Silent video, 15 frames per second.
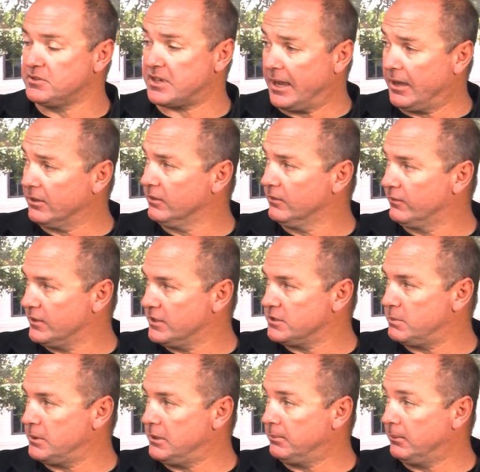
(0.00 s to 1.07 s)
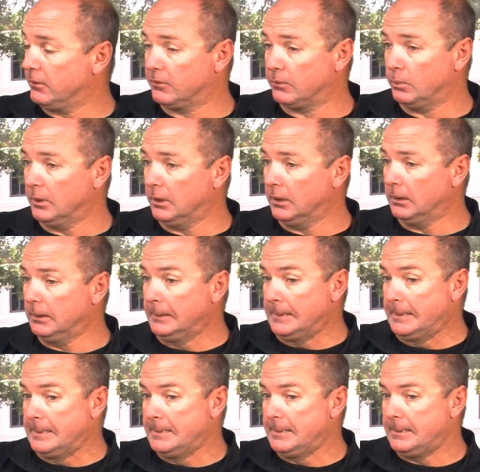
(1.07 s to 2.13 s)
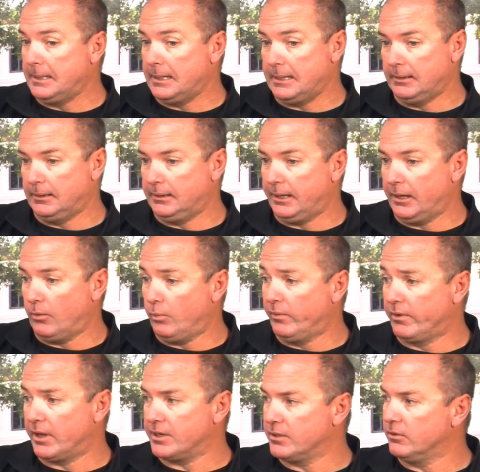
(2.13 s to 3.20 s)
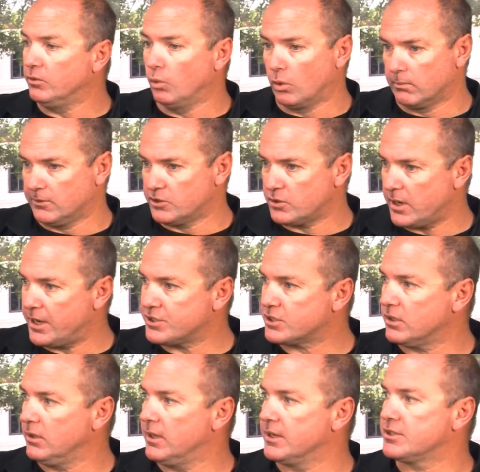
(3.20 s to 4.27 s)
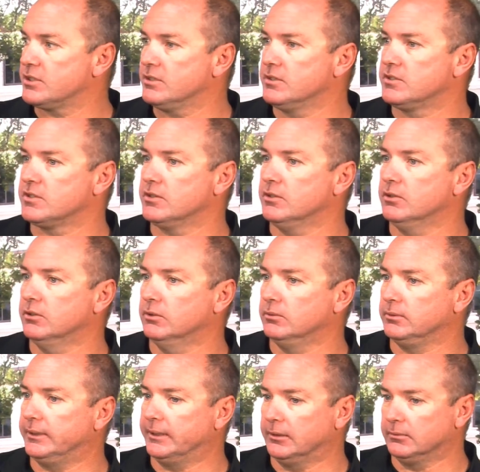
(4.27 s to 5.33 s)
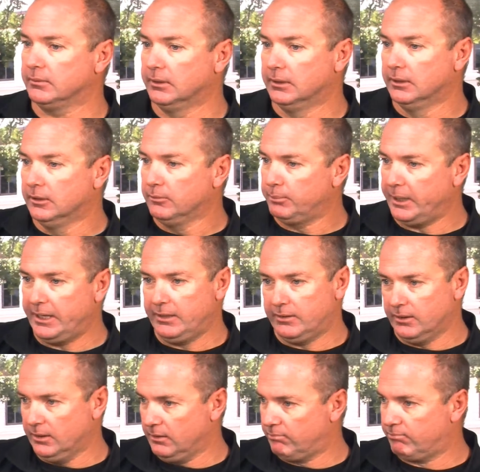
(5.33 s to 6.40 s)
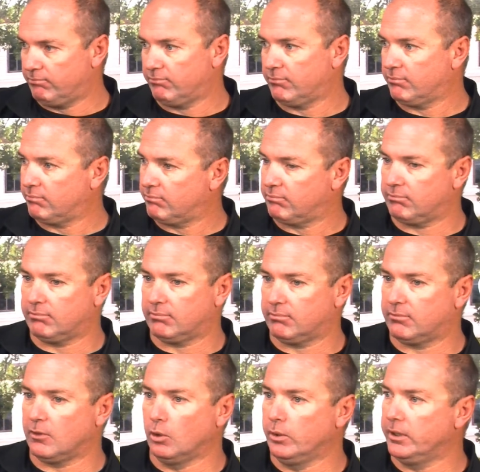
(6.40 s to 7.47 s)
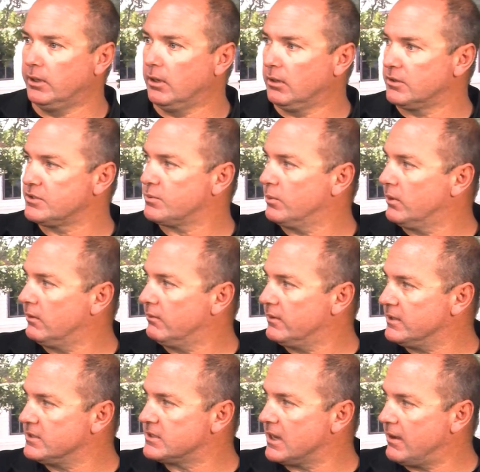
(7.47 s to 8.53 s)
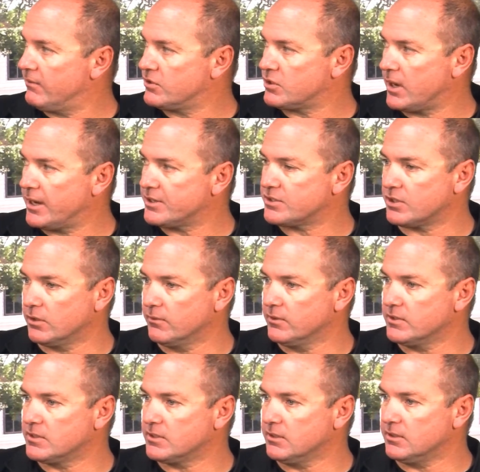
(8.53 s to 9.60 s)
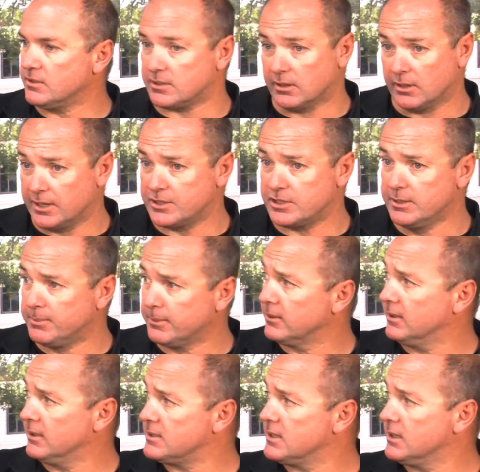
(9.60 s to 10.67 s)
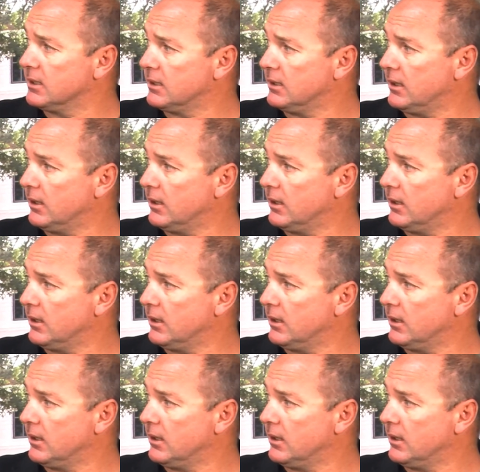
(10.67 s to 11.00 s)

out there for these people to where, we've got normal trash collection. So, pay the $30, whatever it is, to have a trash service, it's a lot cheaper than the ticket. You